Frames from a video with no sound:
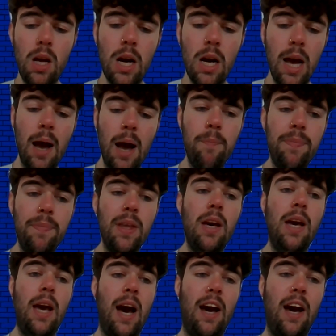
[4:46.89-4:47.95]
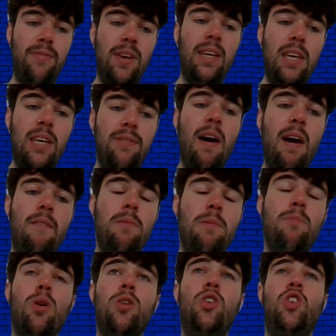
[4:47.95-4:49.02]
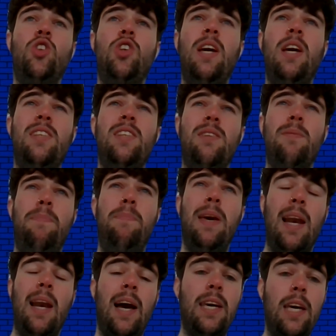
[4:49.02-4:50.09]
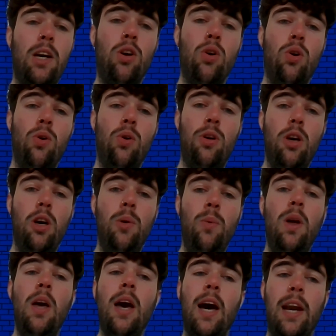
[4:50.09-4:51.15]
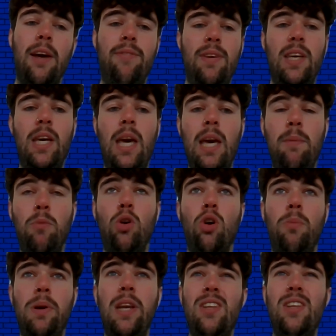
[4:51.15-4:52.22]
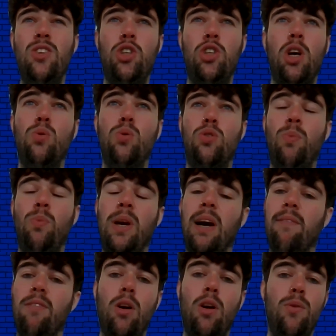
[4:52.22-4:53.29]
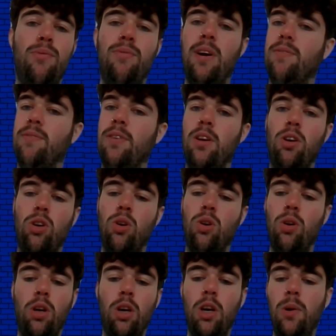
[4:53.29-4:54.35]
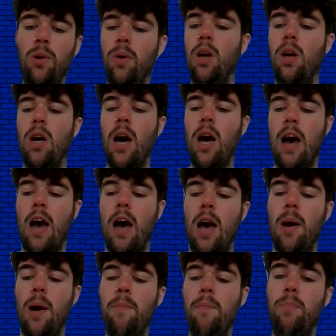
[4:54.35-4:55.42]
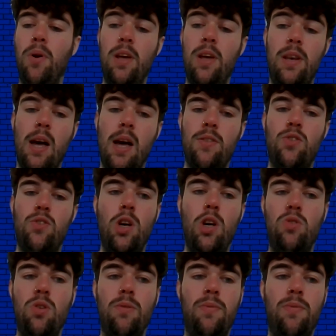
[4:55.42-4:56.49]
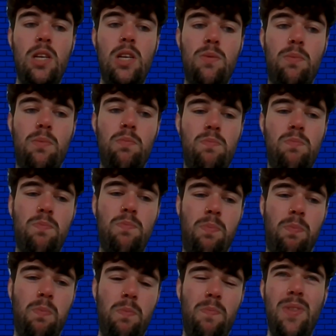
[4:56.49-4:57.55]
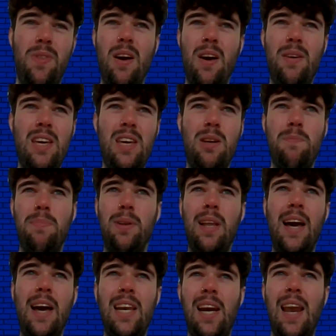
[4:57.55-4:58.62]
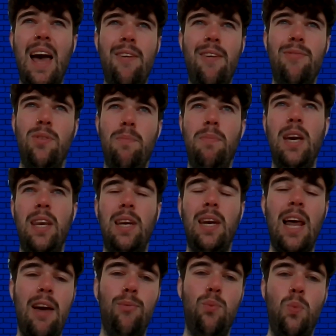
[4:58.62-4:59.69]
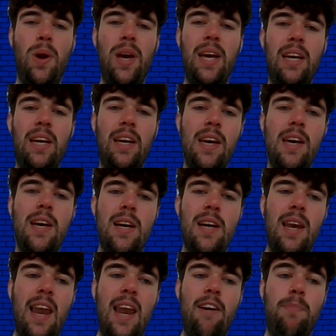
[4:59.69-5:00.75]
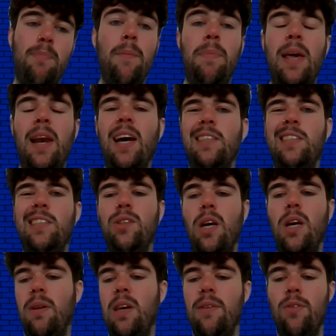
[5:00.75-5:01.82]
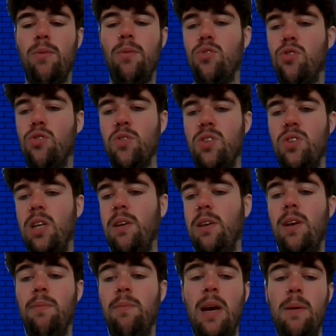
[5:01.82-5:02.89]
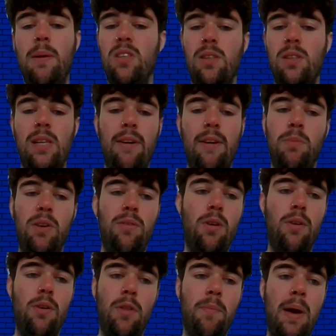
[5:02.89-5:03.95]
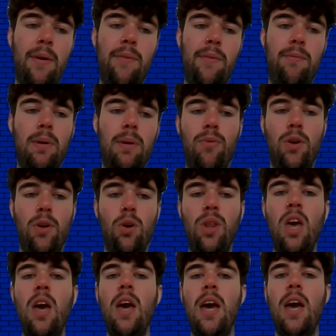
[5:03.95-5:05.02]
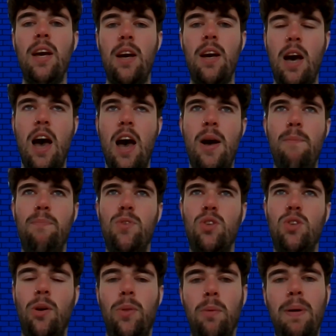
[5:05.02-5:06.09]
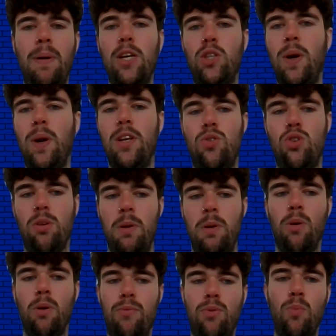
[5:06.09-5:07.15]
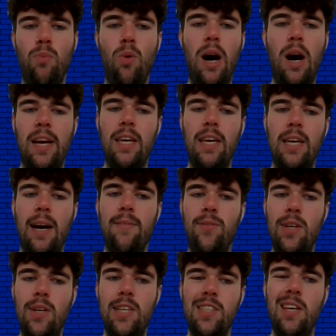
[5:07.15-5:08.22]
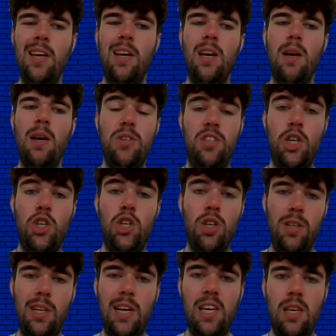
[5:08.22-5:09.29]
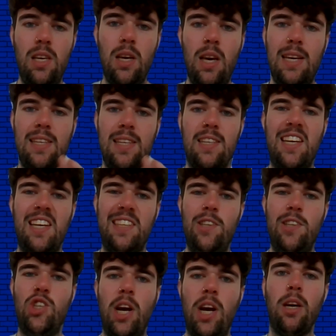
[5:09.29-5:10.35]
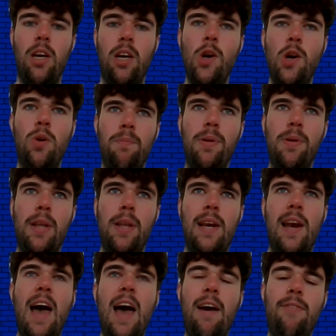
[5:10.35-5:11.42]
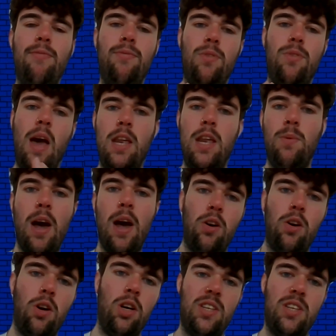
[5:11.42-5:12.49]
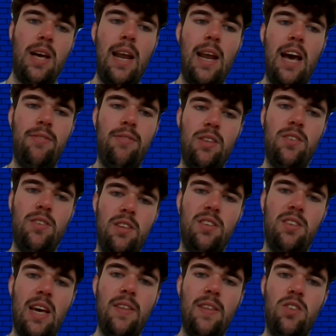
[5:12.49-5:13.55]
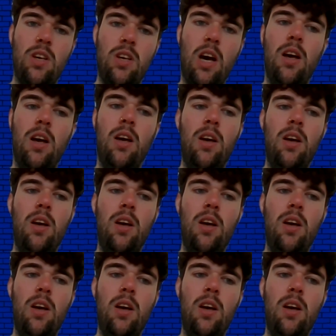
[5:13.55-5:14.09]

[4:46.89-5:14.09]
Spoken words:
I think he very much is a bit like Nkunku. And I think him coming in shows that we have no faith in Nkunku. But in that terms of he can play left mid, left wing, left back, a bit like, and even someone said even maybe left mid of the midfield. So the best way to sum him up from what I can gather is Positionally, he's like Zinchenko, can play left, anywhere across that left into the centre.